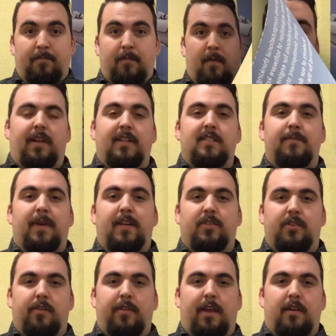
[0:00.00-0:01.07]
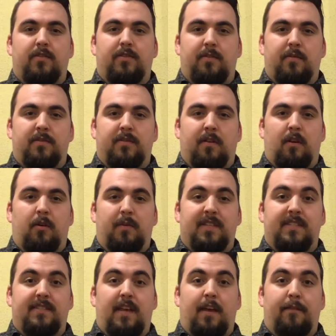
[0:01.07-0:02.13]
We like to make sure that our students are always
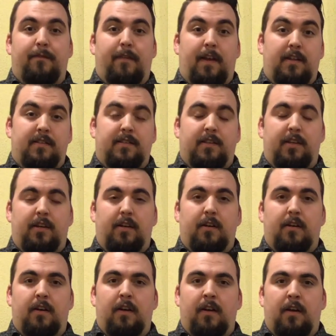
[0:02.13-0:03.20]
safe and secure.